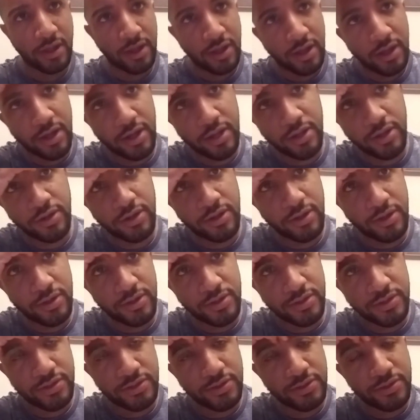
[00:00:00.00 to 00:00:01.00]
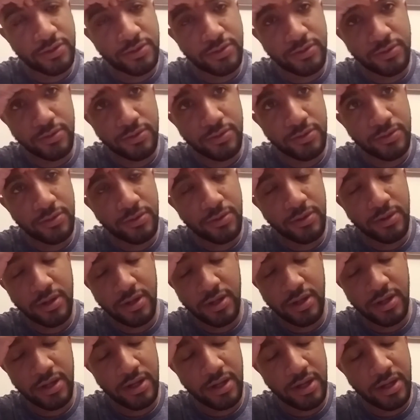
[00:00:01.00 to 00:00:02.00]
You'd go to
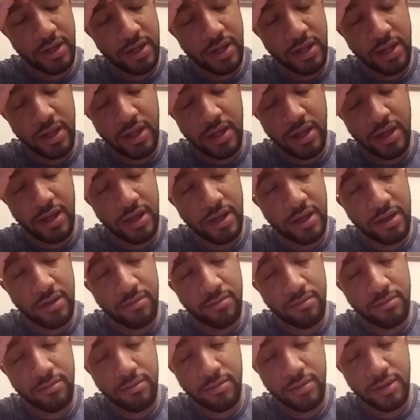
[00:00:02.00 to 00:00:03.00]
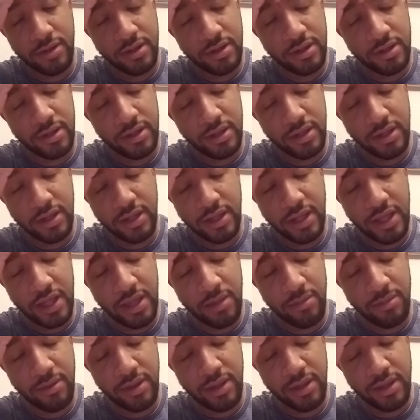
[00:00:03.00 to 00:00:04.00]
Nacon
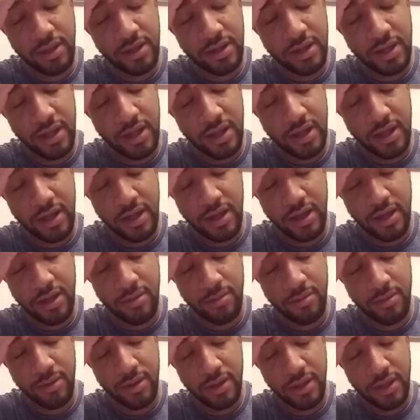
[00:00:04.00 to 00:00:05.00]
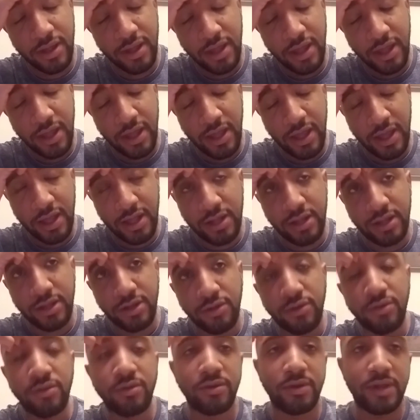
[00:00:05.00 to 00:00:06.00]
gaming.com and
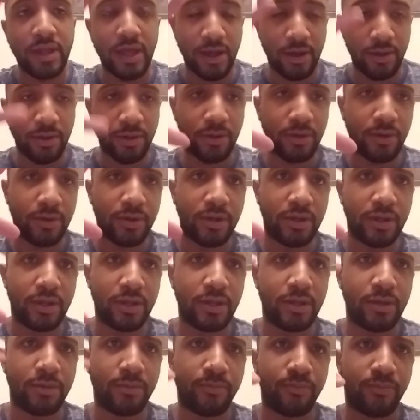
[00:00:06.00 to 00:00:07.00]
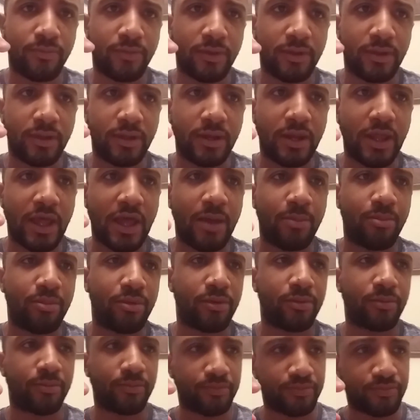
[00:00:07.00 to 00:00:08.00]
you download an app
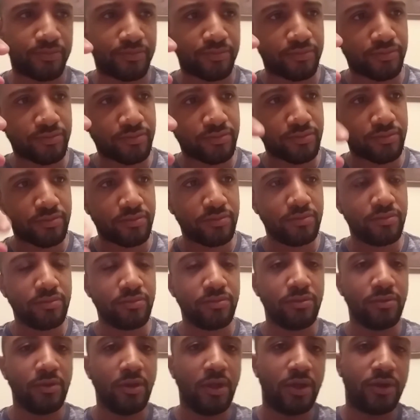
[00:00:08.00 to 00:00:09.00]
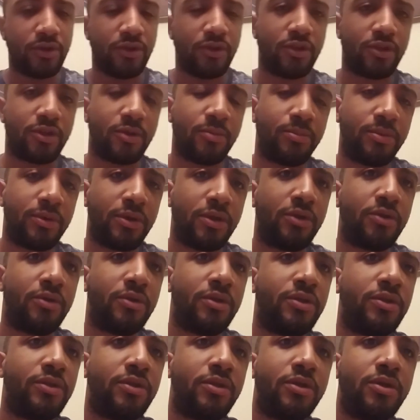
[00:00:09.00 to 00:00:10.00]
to your computer,
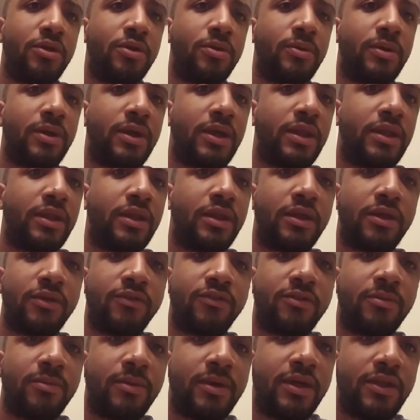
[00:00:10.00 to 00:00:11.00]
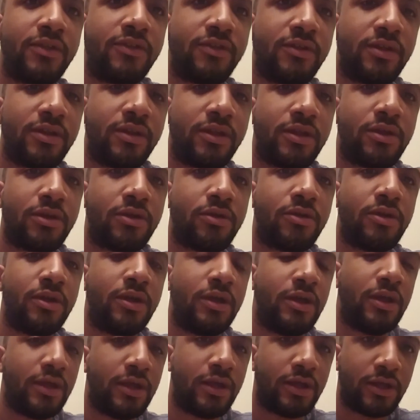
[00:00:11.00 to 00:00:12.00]
and you can go ahead and customize it here.
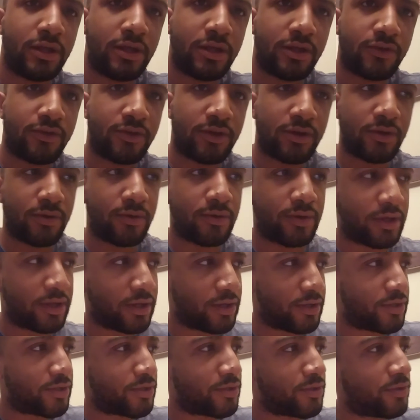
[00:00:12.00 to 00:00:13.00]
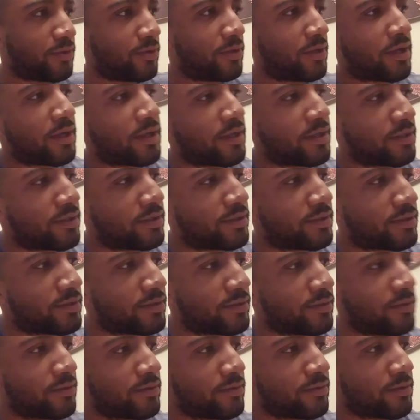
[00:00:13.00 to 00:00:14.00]
I'll try to go ahead and show you
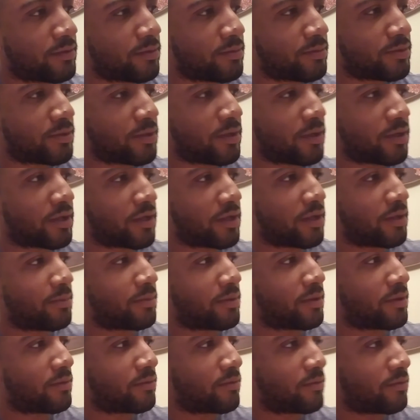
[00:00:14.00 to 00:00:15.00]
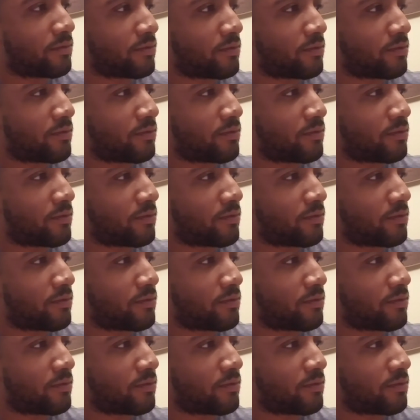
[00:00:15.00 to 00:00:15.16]
guys what I'm talking about.